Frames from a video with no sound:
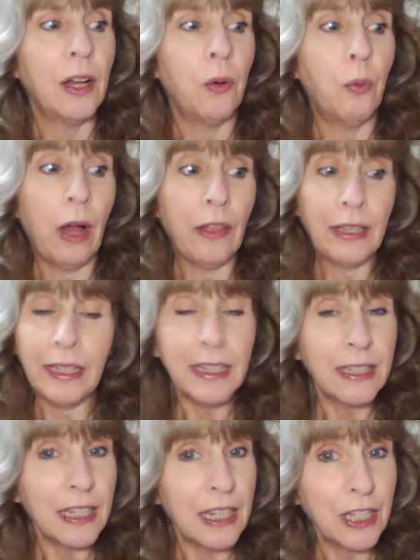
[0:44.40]
While the
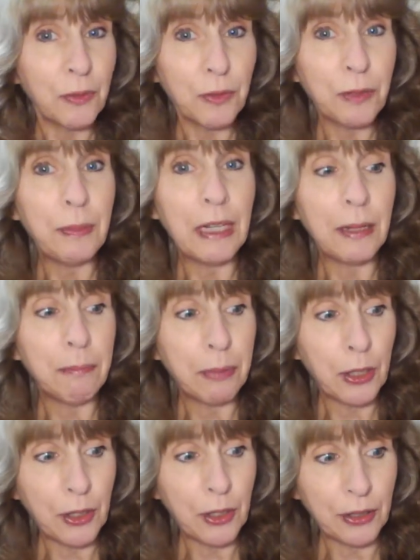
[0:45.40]
incense was being
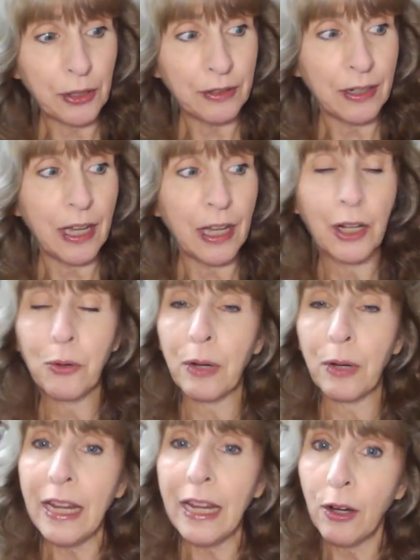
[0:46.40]
burned, a
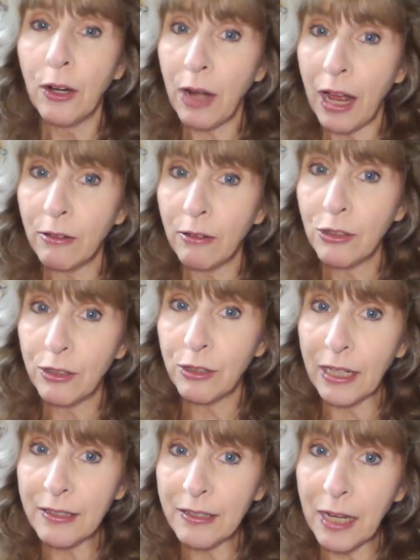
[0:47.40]
great crowd stood
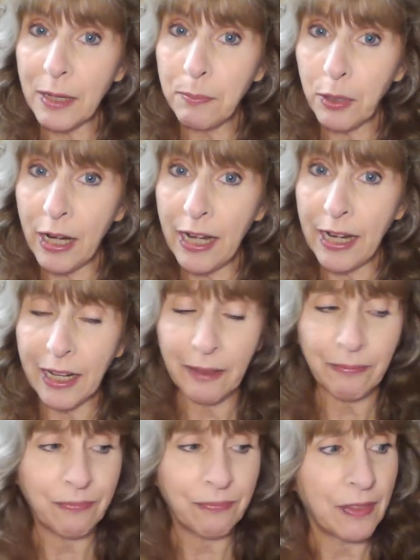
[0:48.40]
outside praying.
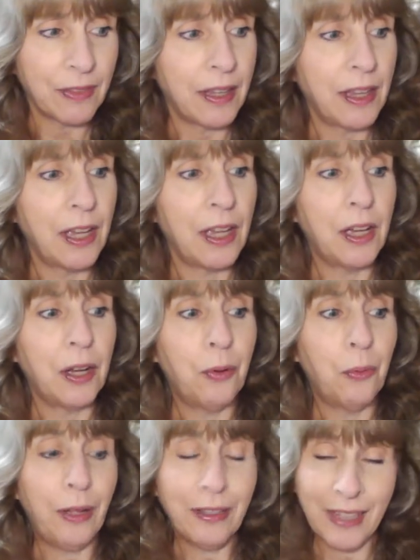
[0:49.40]

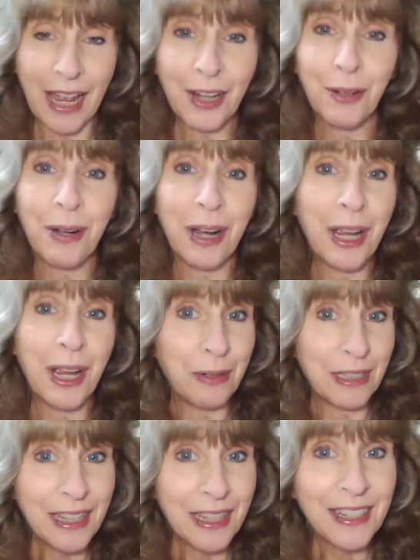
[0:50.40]
While Zechariah
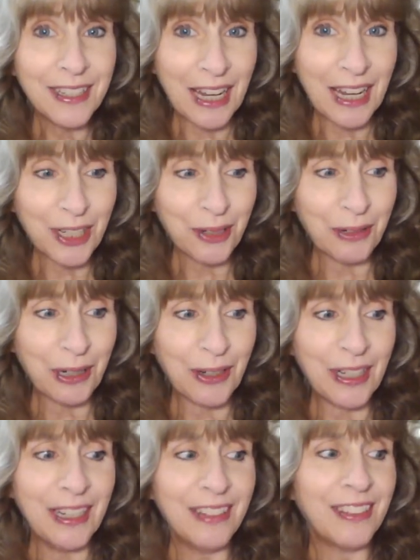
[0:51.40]
was in the
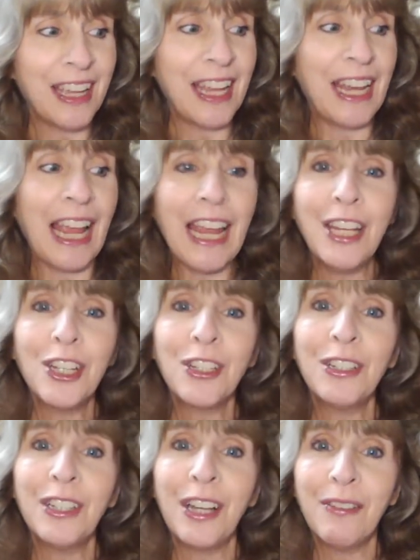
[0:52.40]
sanctuary, an
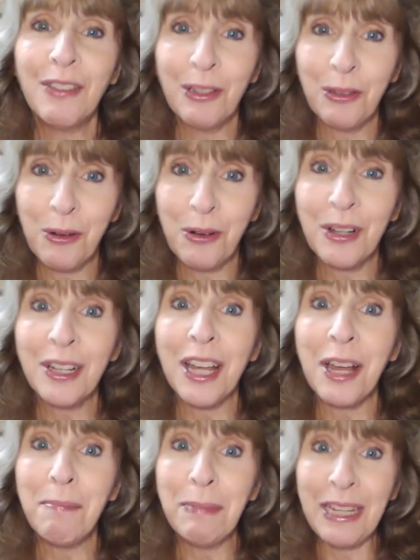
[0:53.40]
angel of the Lord
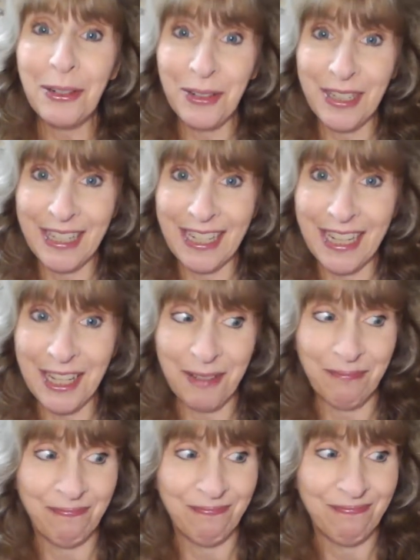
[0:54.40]
appeared to
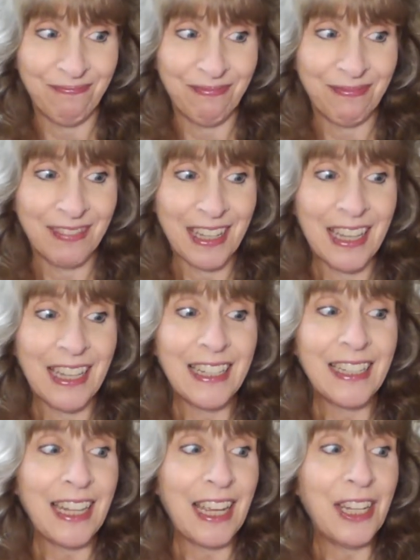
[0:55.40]
him,
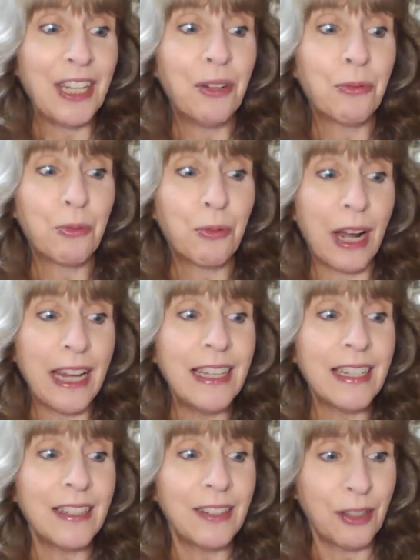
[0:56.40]
standing
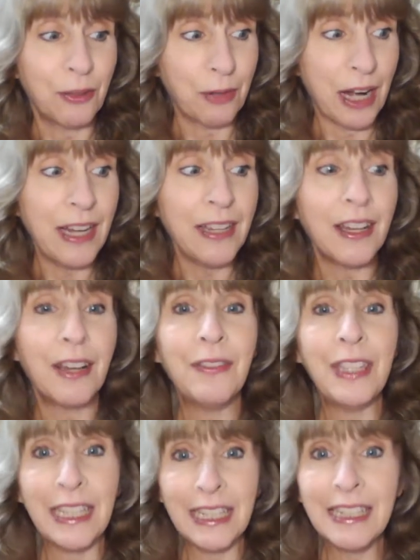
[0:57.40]
right to the right of
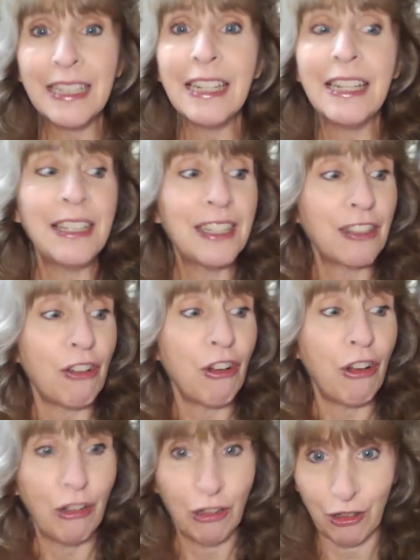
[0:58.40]
the incense
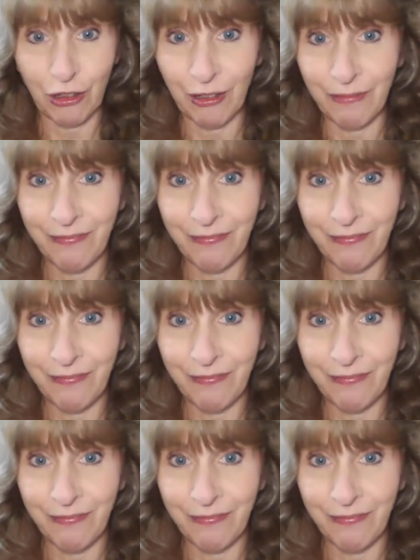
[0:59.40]
altar.